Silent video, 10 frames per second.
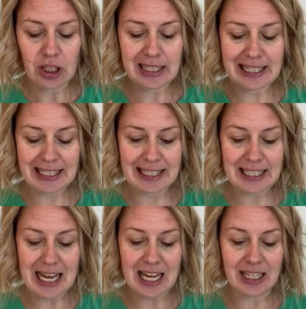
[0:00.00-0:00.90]
to
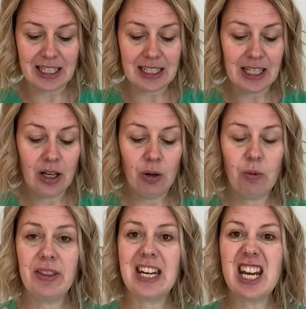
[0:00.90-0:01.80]
stand
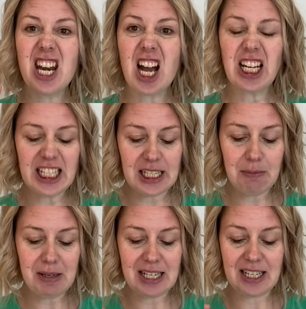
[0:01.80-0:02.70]
within 90
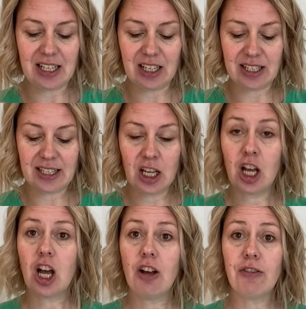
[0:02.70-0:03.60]
metres
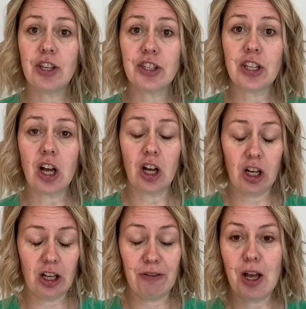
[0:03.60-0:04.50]
of
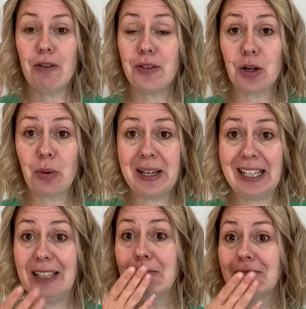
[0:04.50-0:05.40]
the
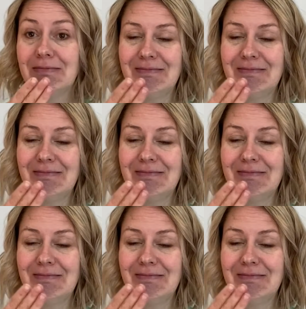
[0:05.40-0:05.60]
Queen